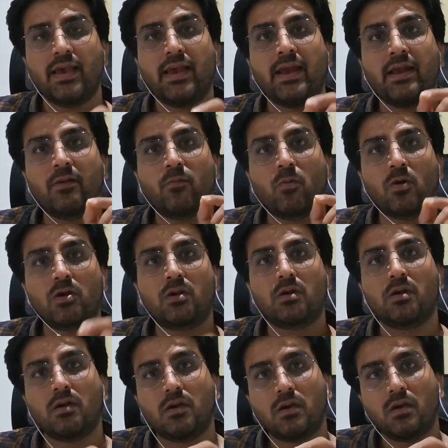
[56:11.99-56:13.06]
and what
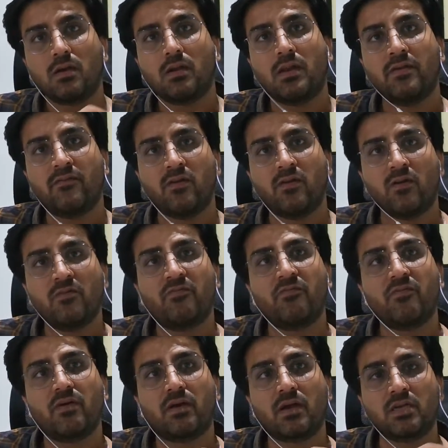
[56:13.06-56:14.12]
level of
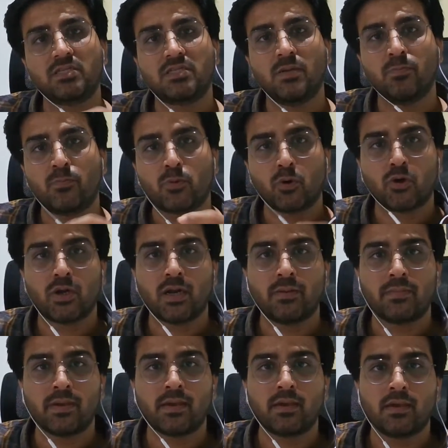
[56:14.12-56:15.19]
custom
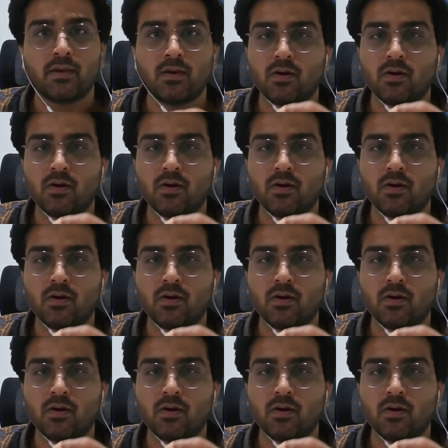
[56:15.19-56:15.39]
programming